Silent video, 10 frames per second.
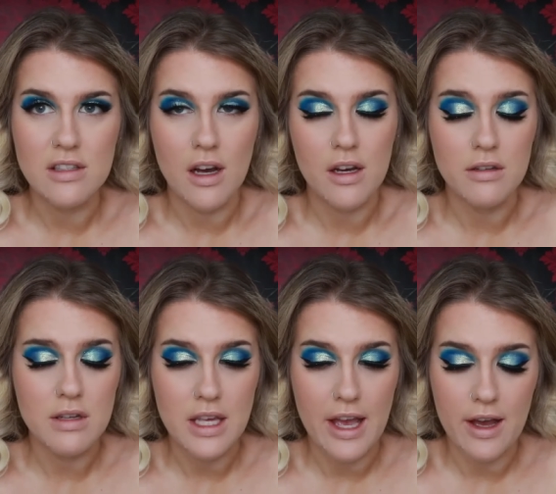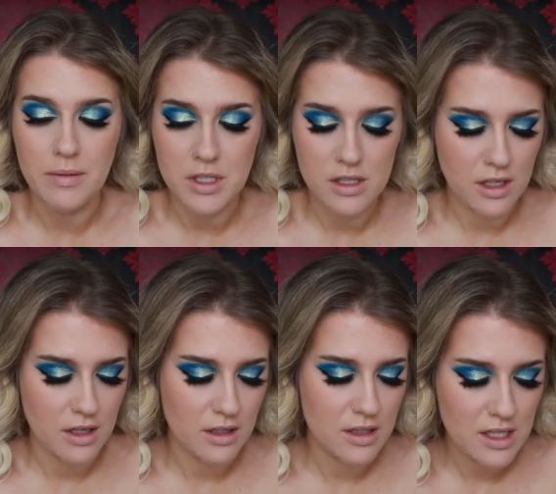So yeah, I'm just
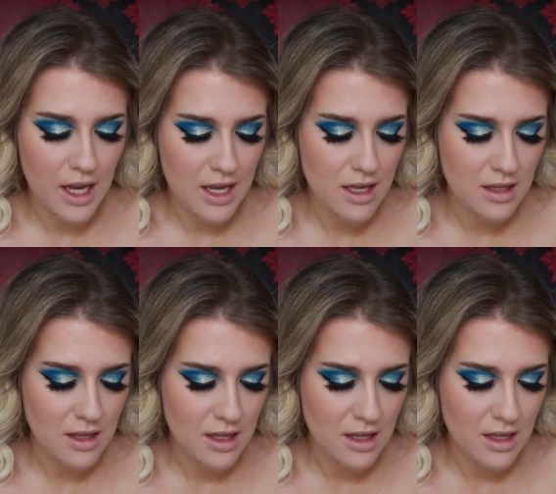going to take